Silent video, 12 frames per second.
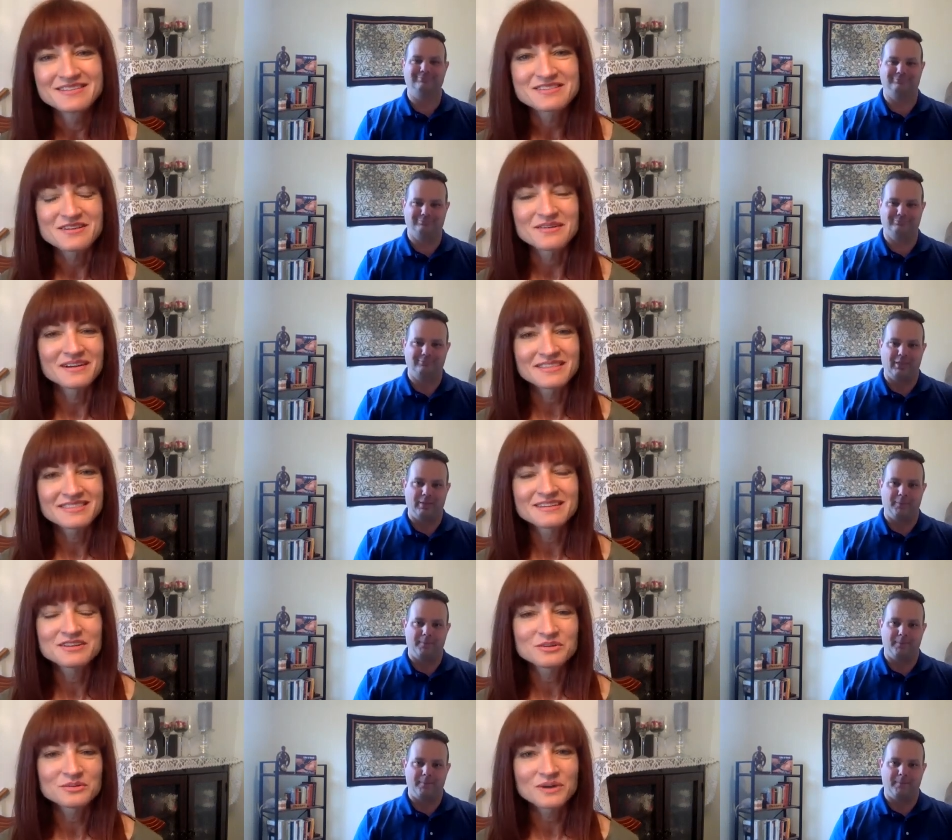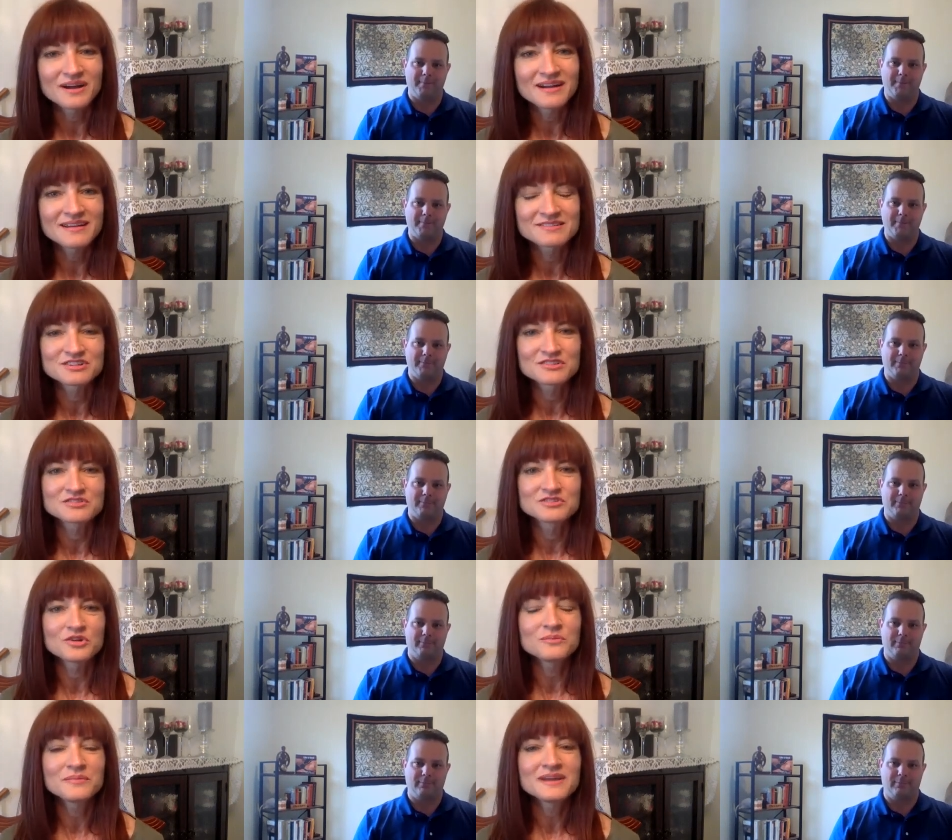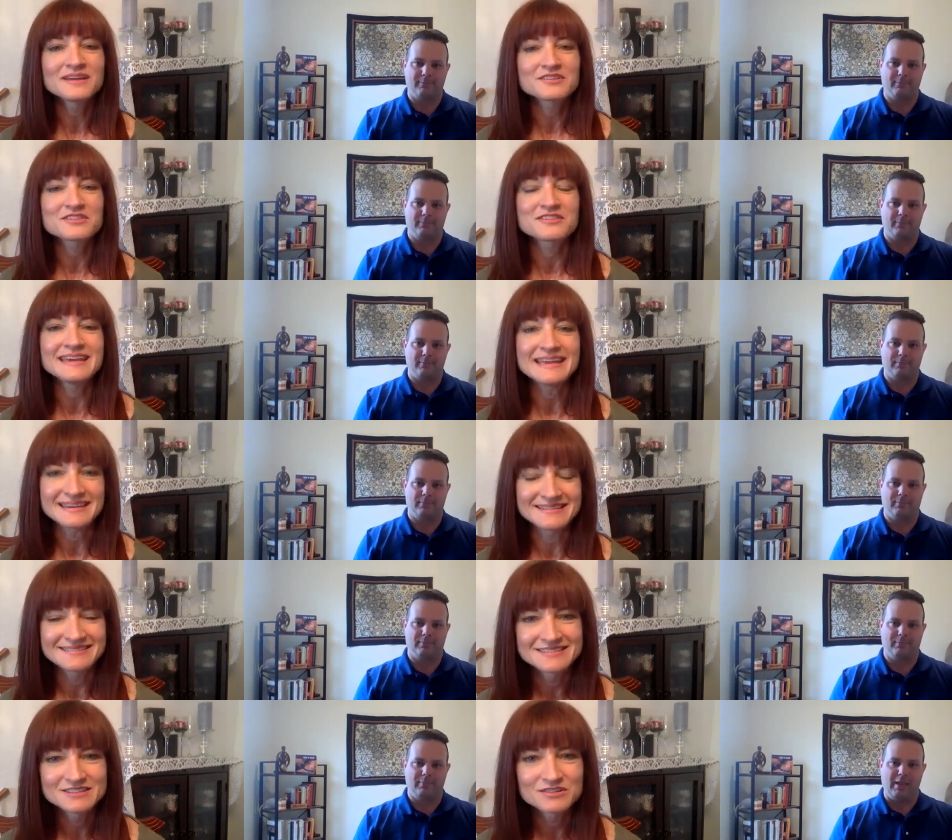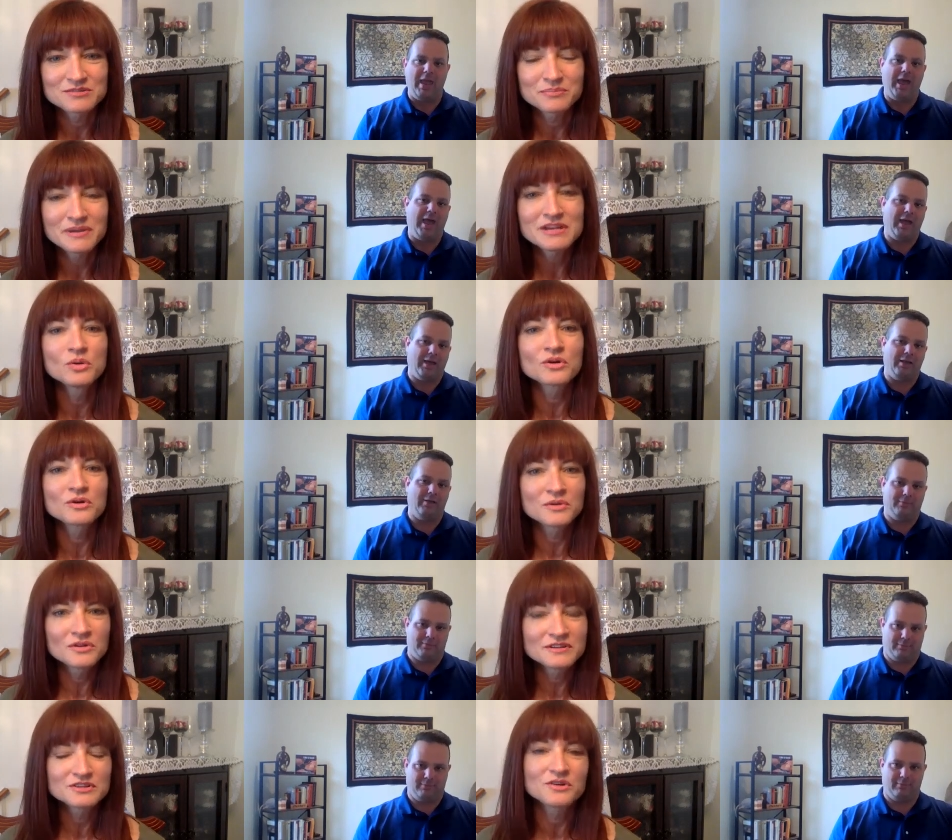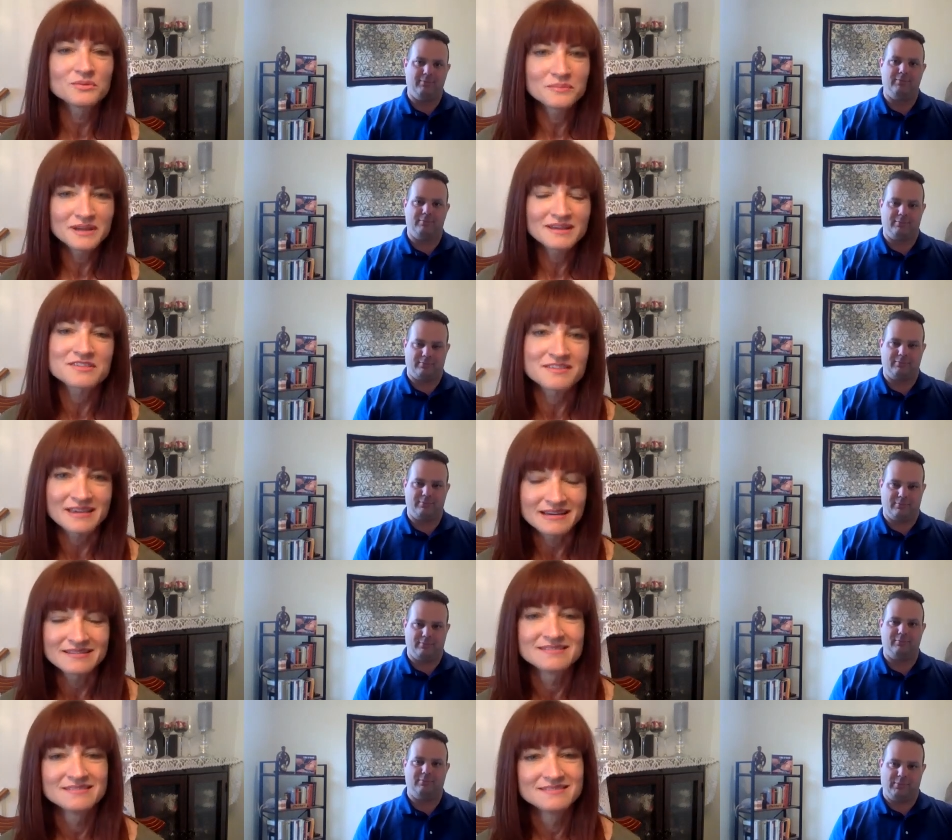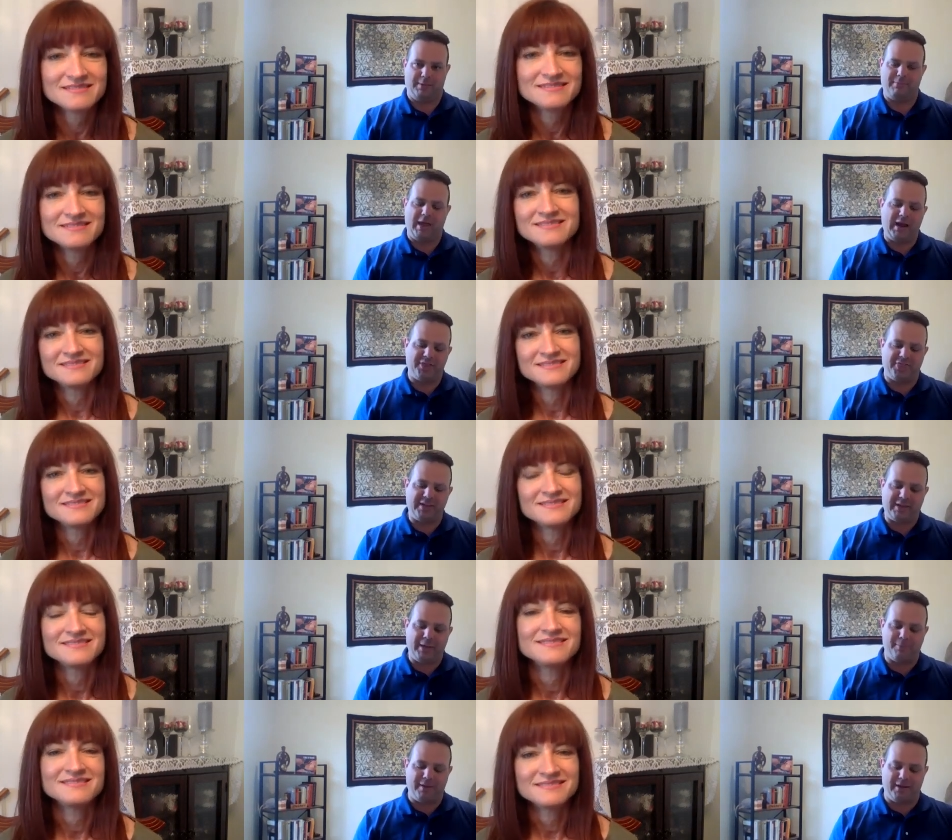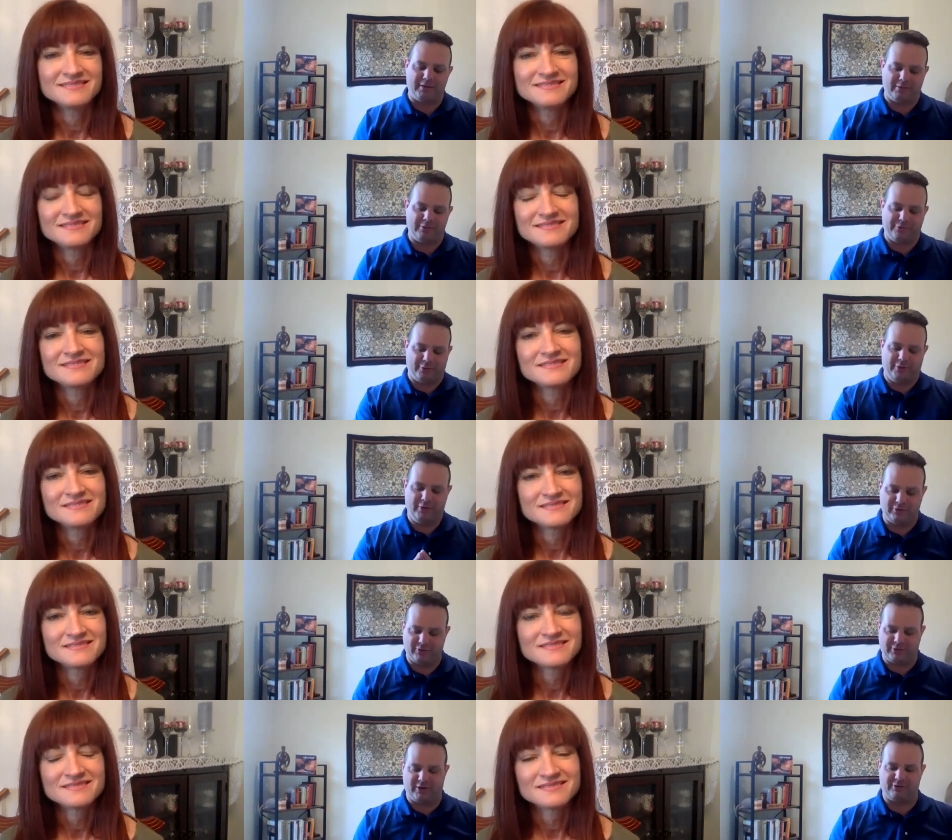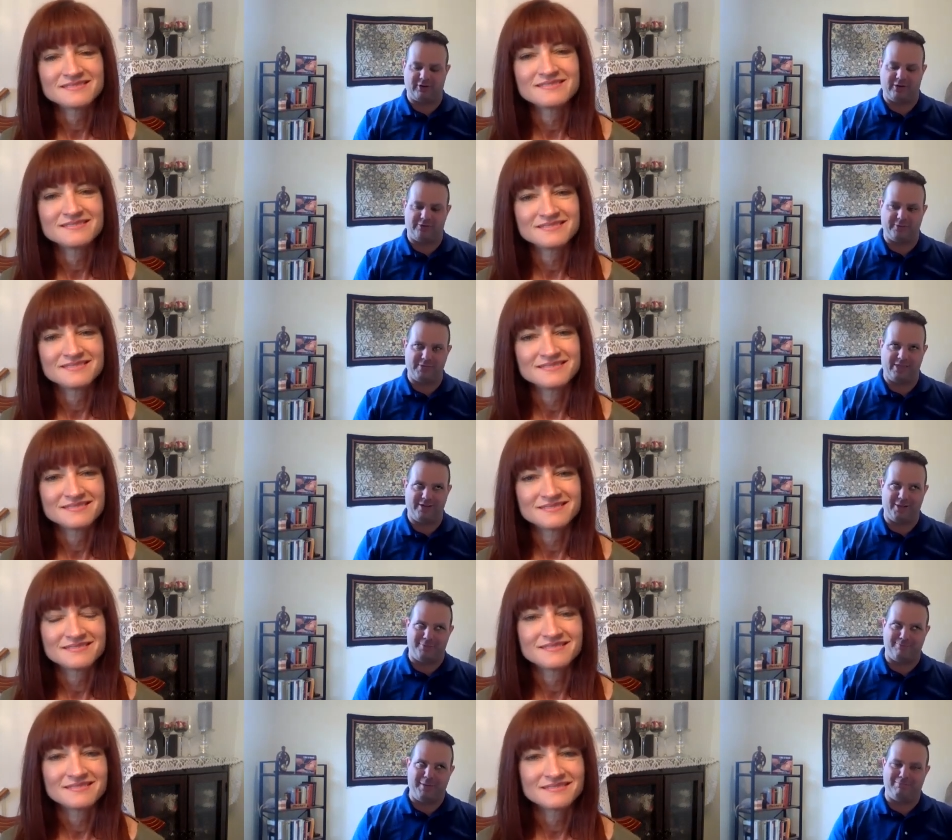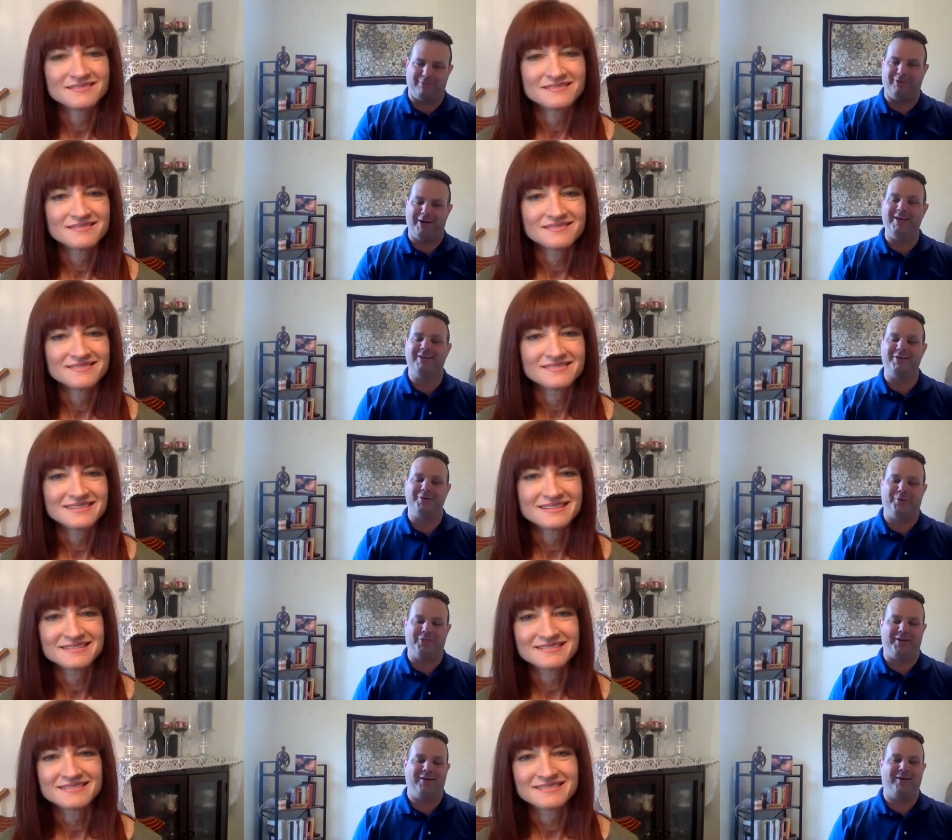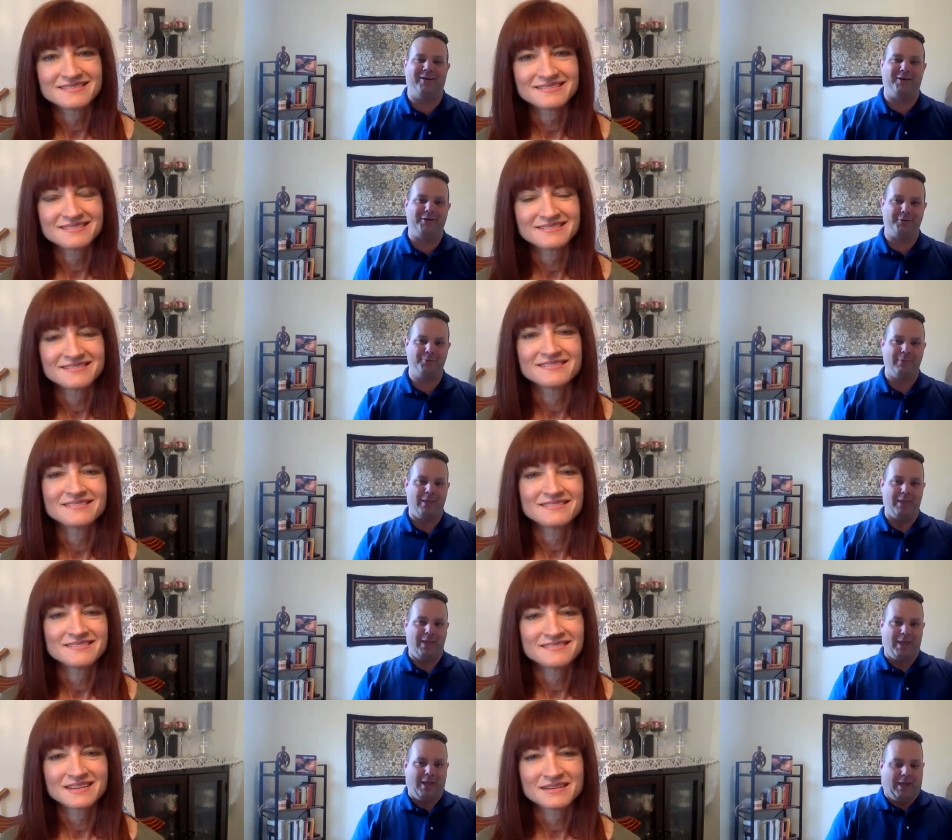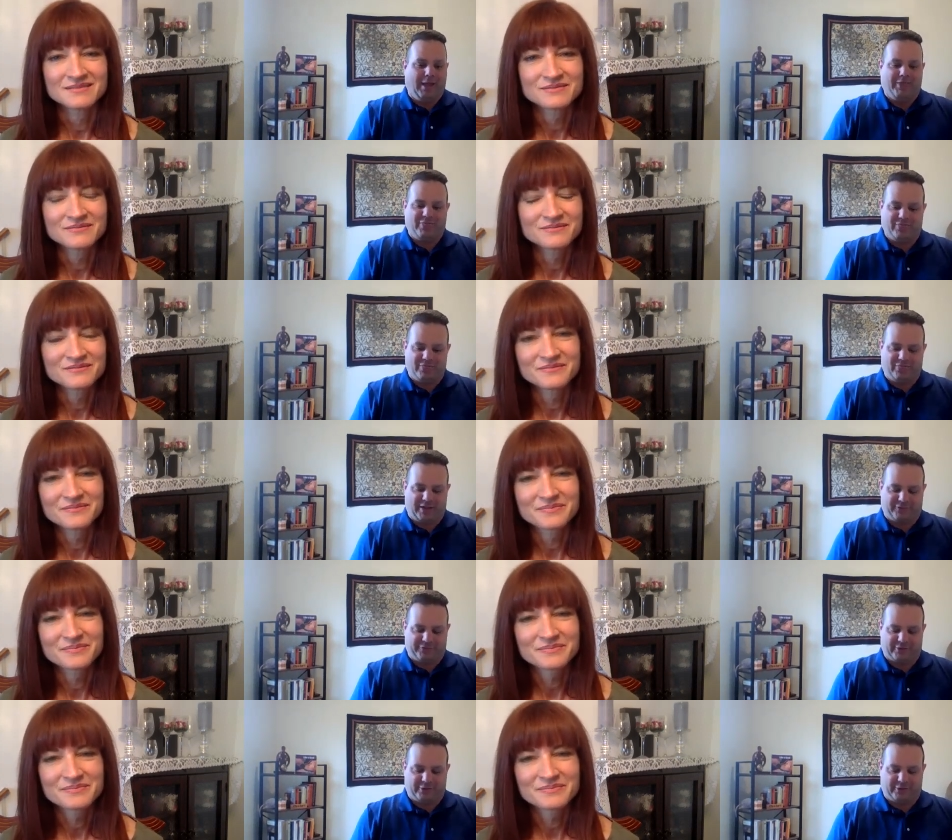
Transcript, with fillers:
Speaker 1: So I think you're right. It's just don't make a scene. Just be normal and don't make a scene.
Speaker 2: Yeah. And I think keeping it, so you just touched on something there that people are going to do what they're going to do. That's